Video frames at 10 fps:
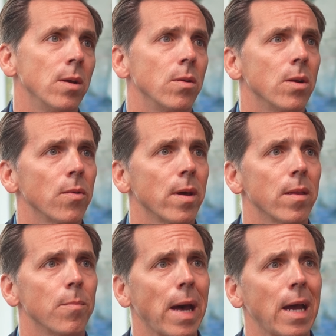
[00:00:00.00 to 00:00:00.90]

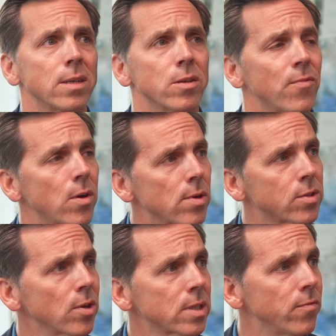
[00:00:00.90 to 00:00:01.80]
The banks are very
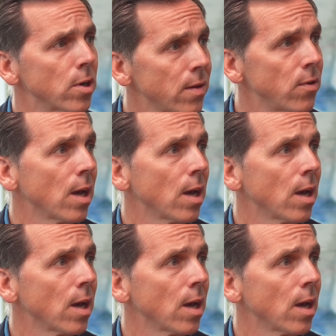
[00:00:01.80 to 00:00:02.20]
restrictive on giving